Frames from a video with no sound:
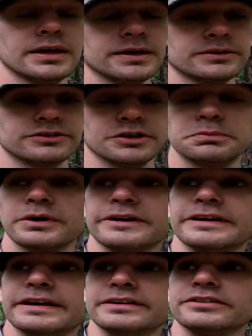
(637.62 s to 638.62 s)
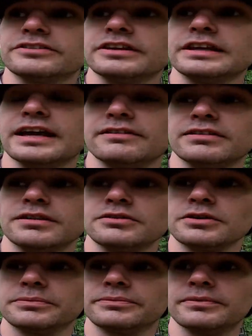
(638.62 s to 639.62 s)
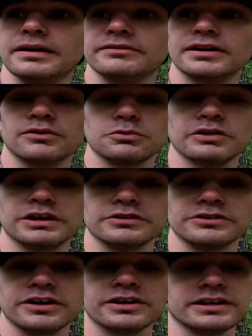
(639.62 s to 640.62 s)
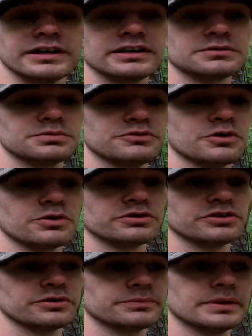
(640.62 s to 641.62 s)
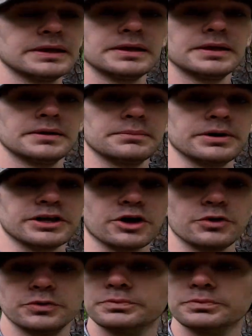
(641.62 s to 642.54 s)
still pretty neat to see. I've never found a turkey nest before, so pretty cool.